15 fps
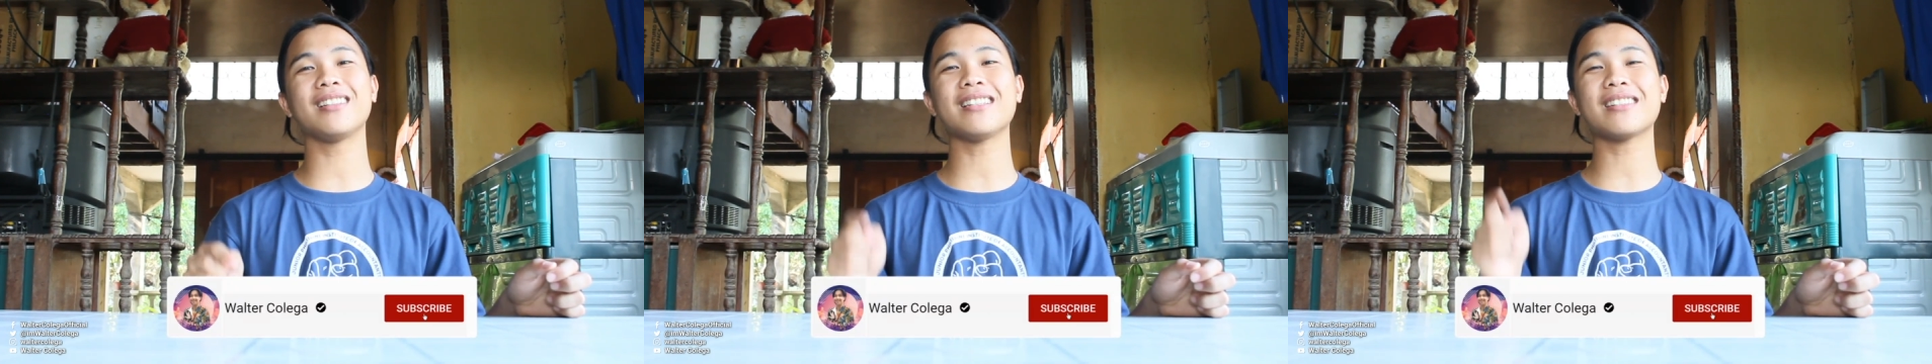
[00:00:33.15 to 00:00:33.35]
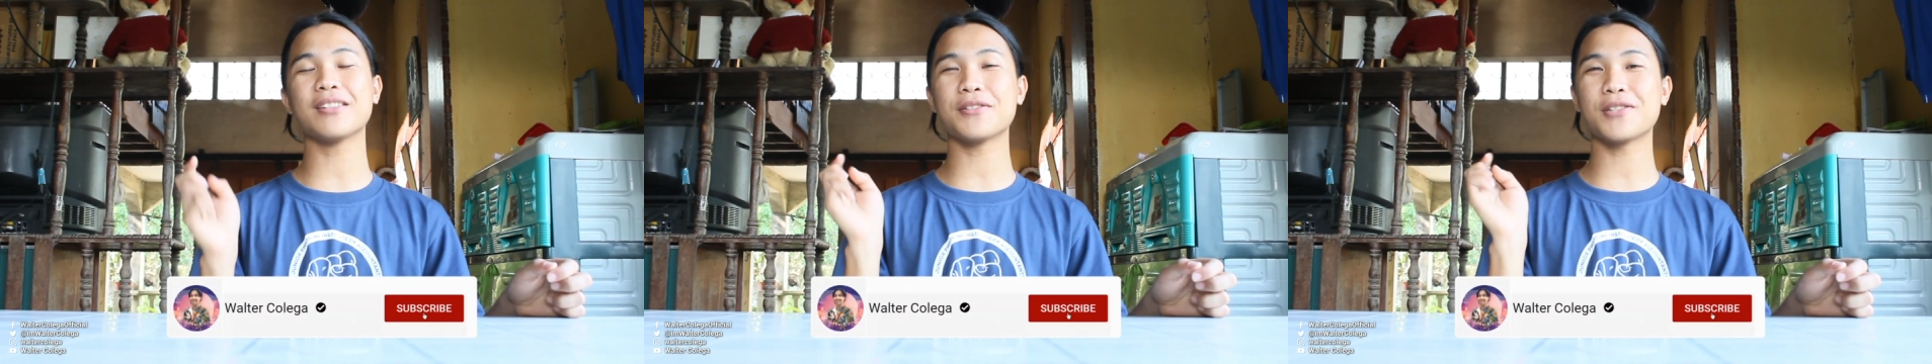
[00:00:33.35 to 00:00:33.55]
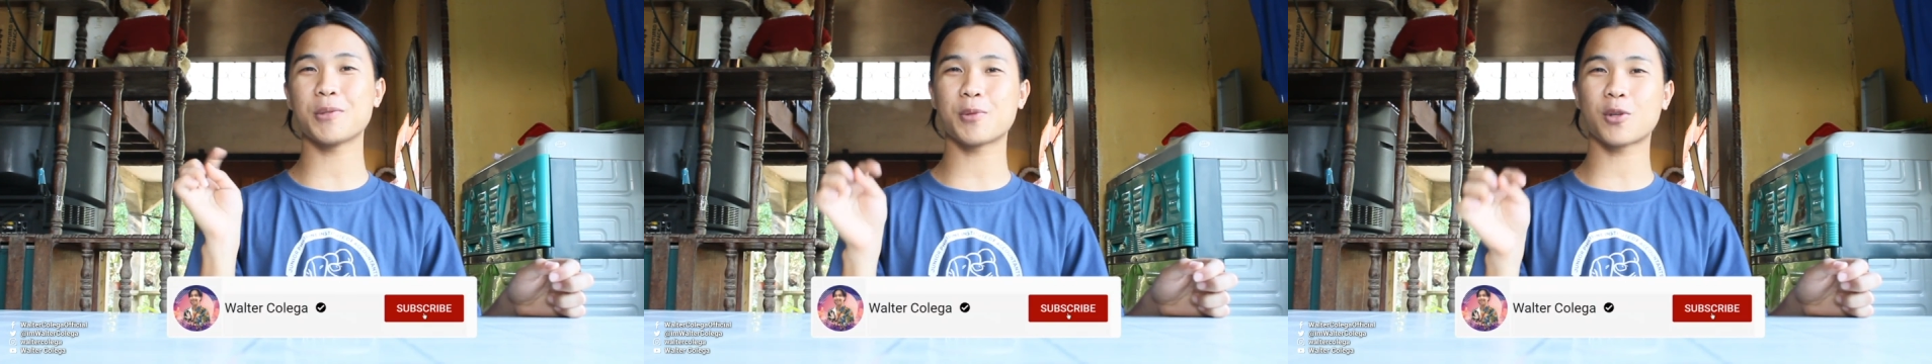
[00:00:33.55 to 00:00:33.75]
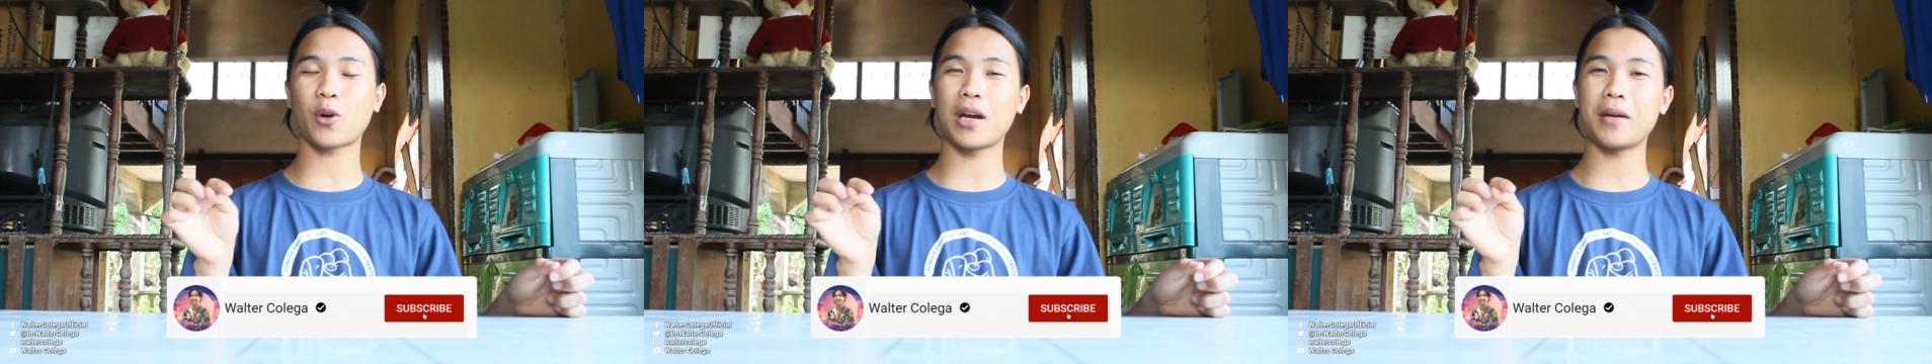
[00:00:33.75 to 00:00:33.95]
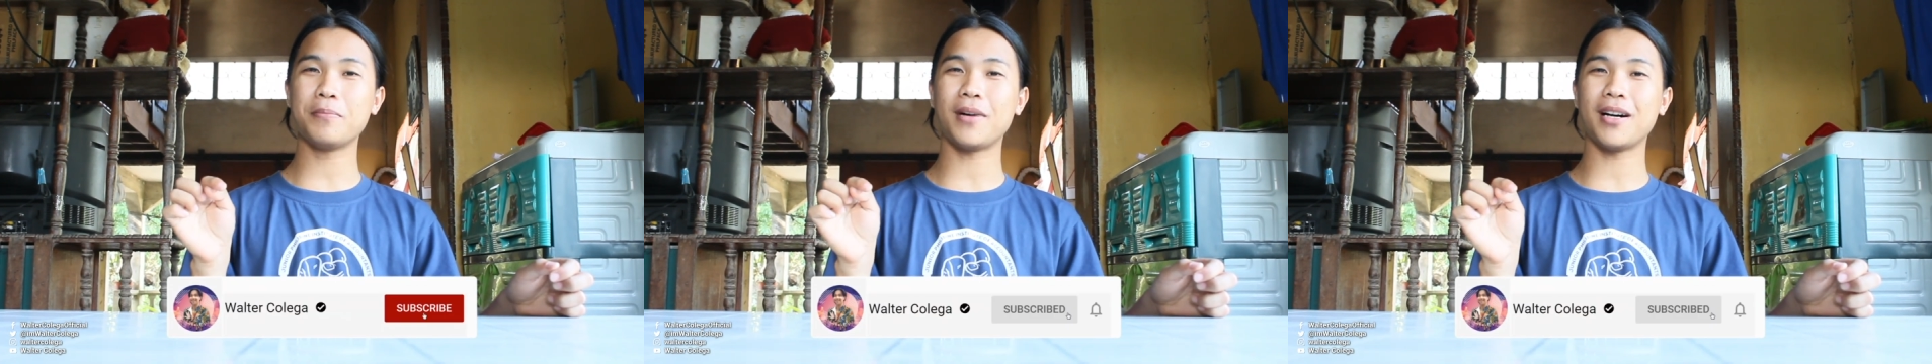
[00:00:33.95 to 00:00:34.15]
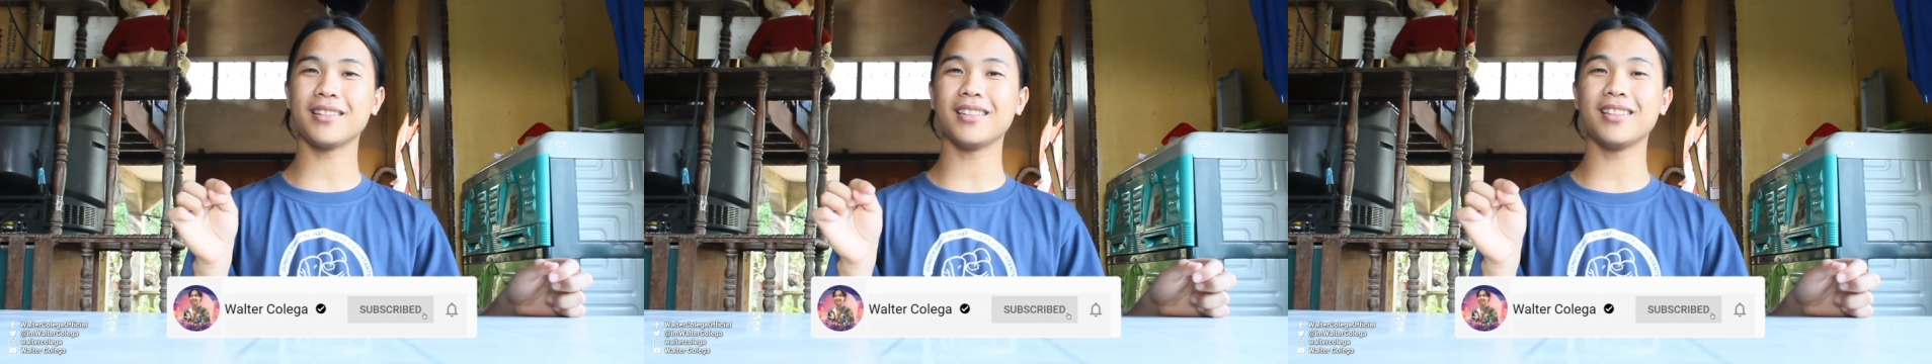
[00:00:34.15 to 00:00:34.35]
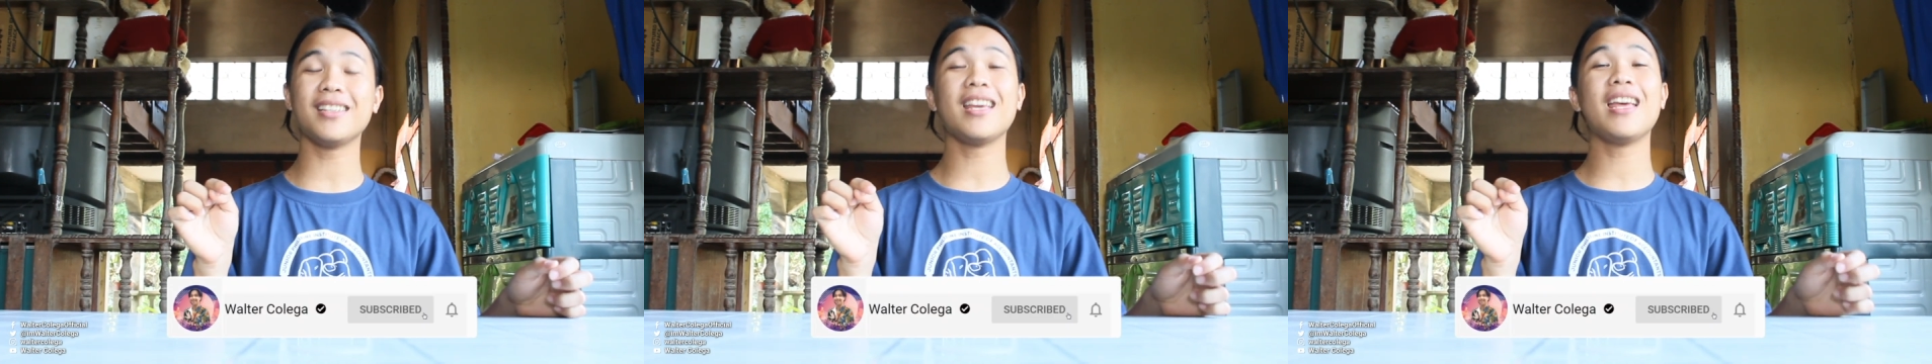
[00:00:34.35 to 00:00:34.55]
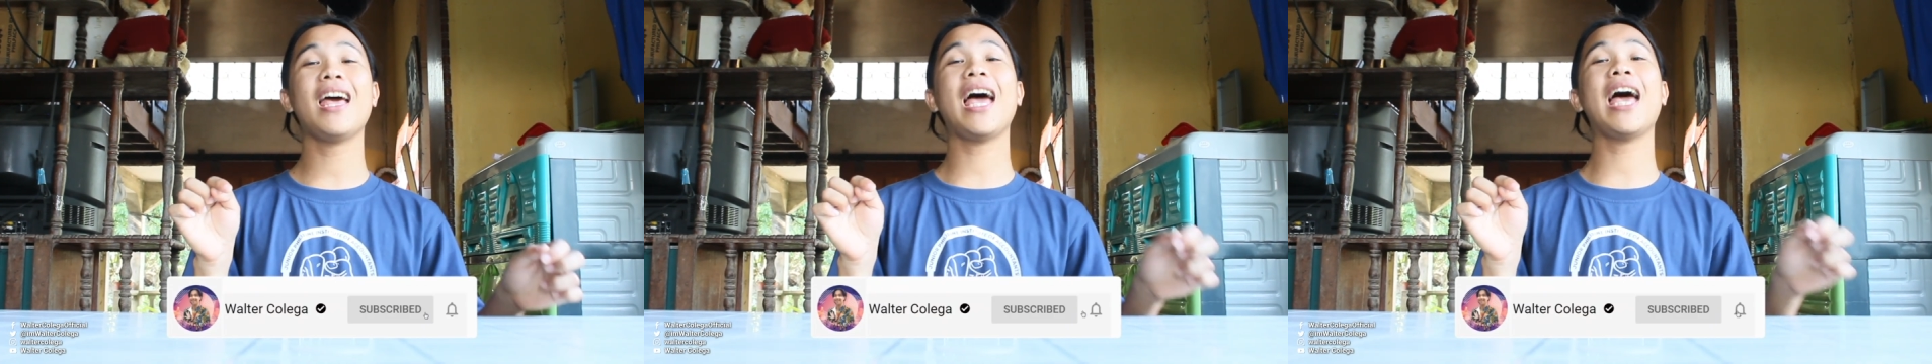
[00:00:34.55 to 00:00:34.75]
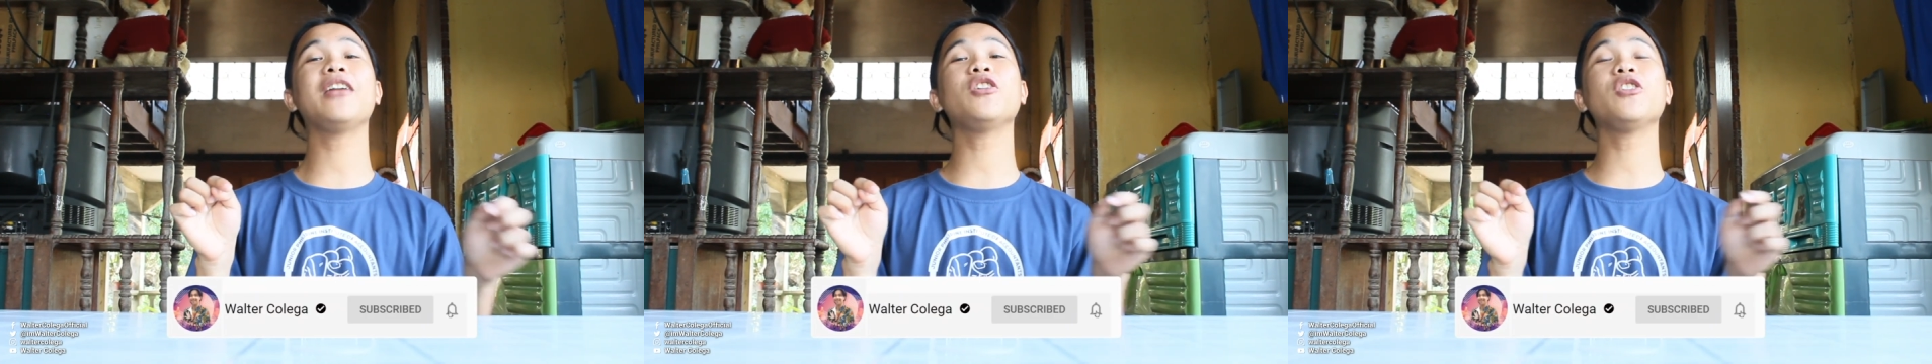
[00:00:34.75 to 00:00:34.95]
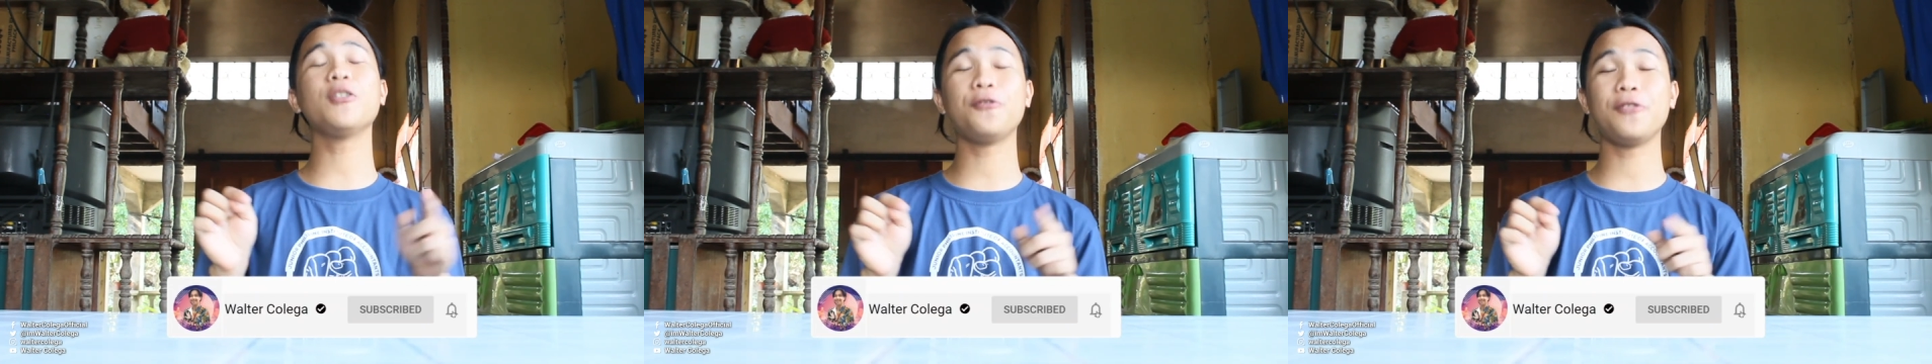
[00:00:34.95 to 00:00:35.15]
click the subscribe button and
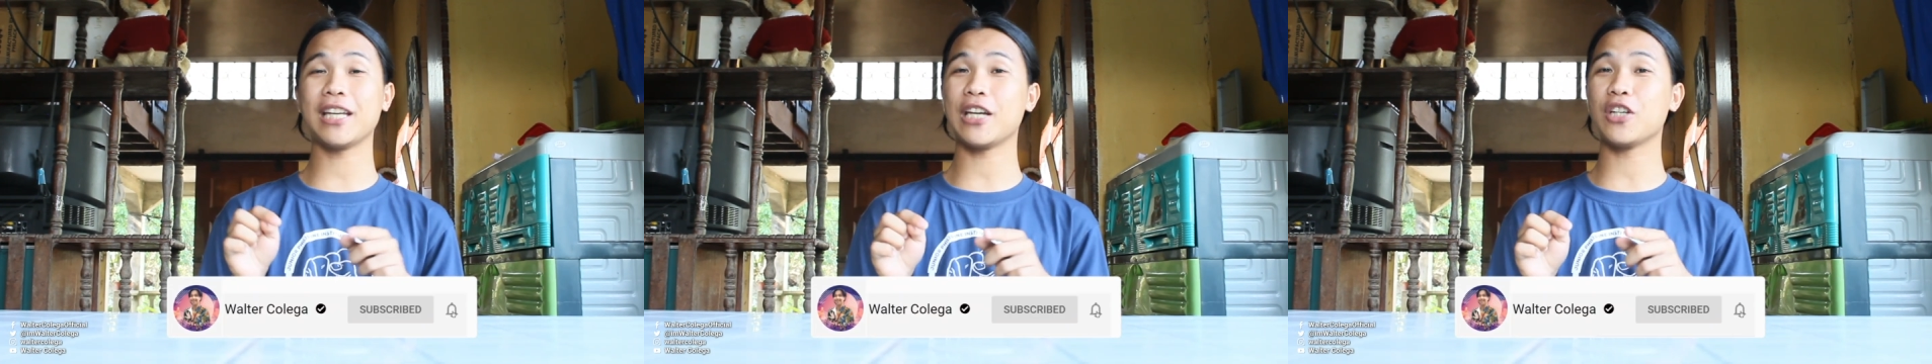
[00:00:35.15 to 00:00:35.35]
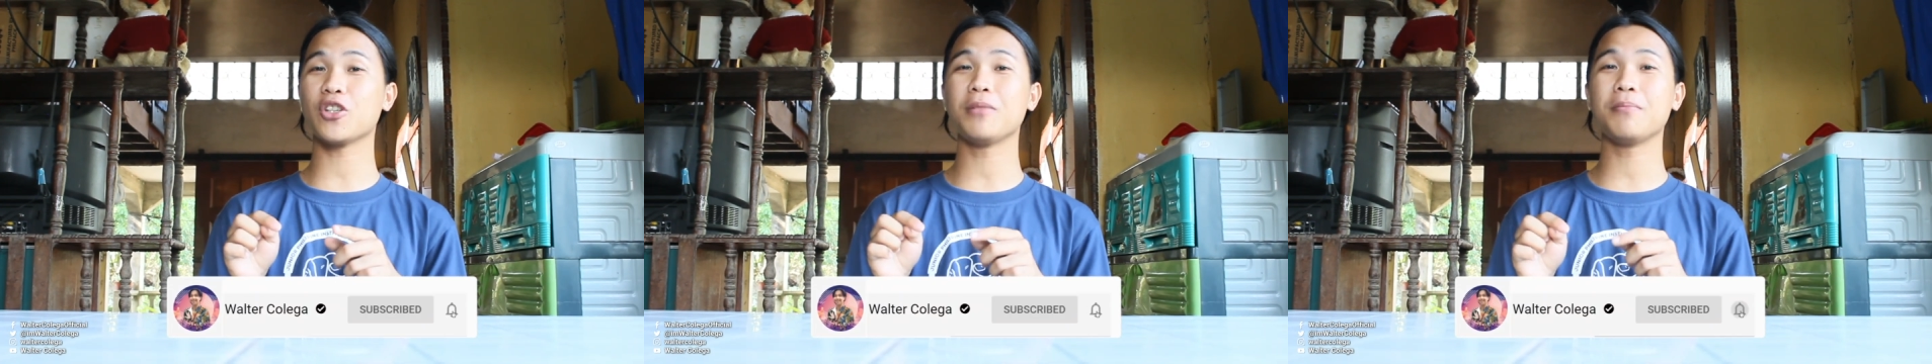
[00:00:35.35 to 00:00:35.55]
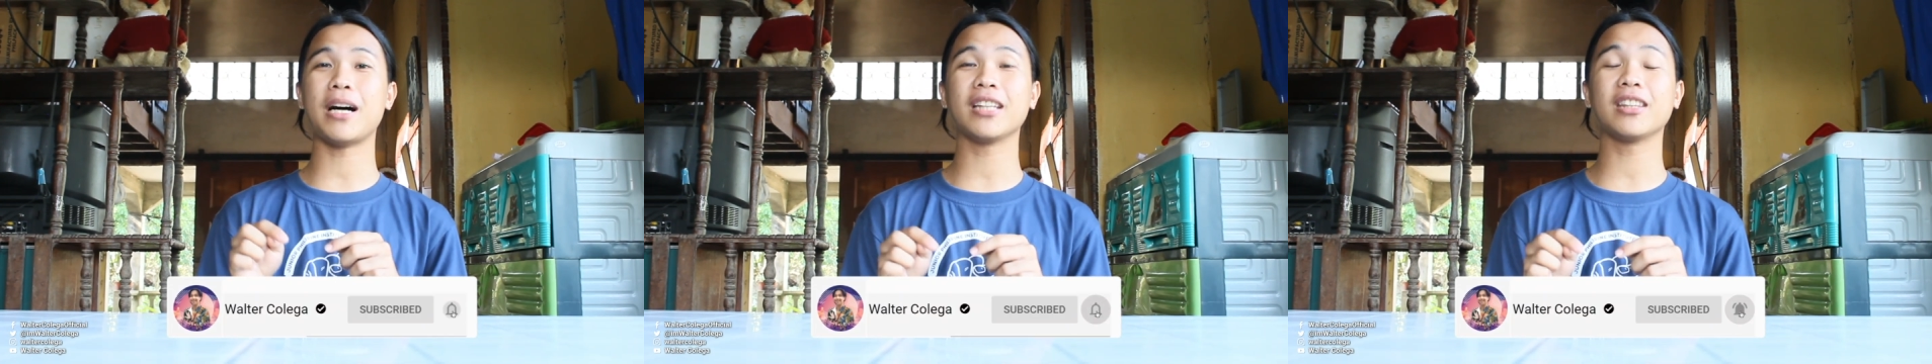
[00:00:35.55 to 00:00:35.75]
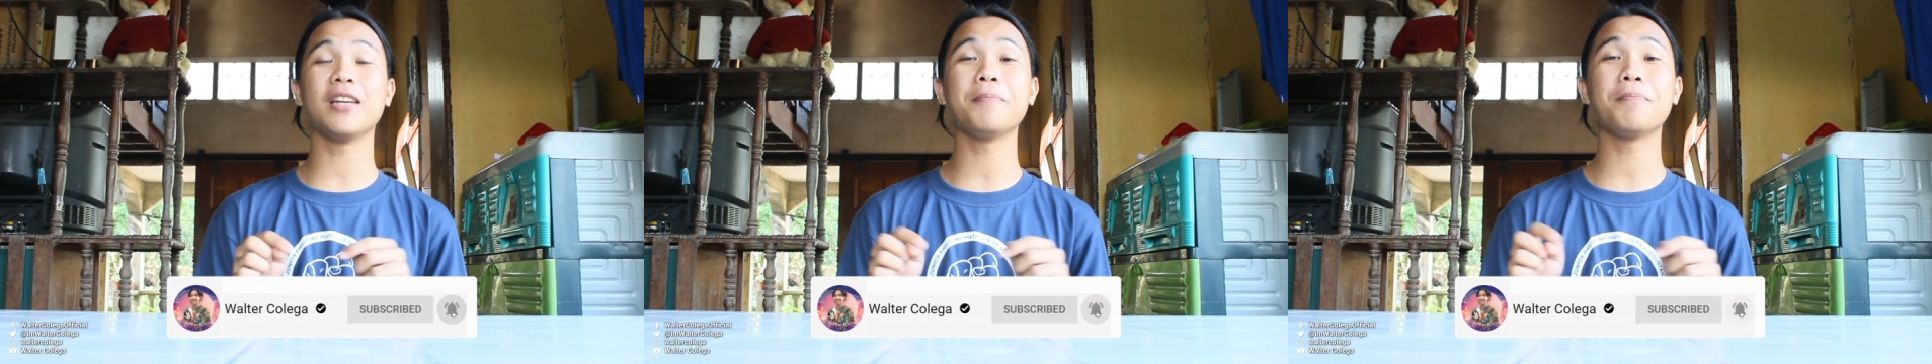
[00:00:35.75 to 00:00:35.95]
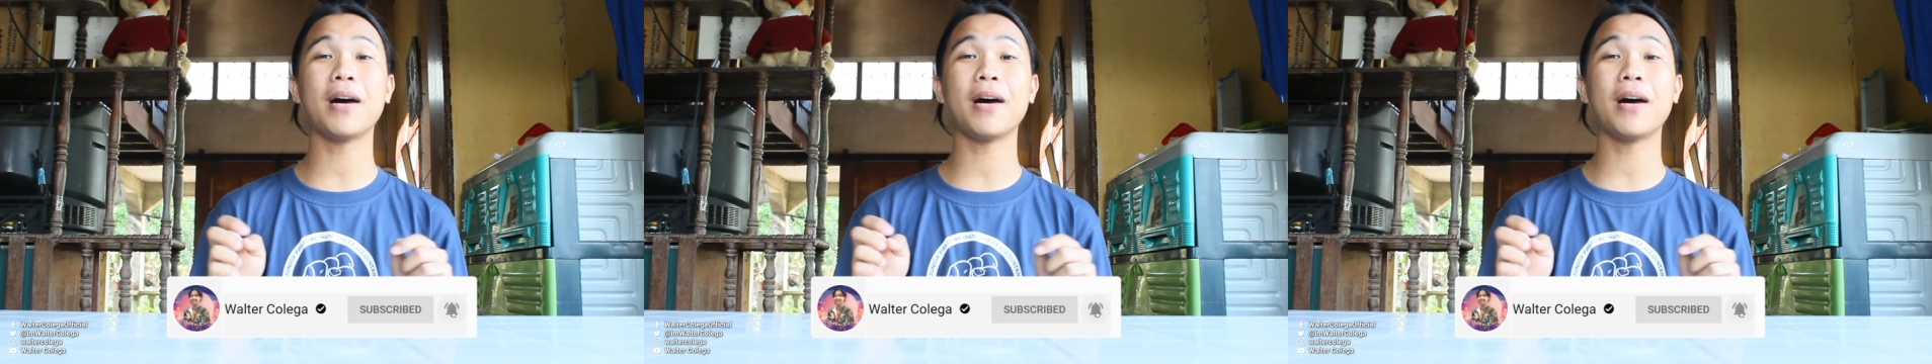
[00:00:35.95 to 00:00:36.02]
notification button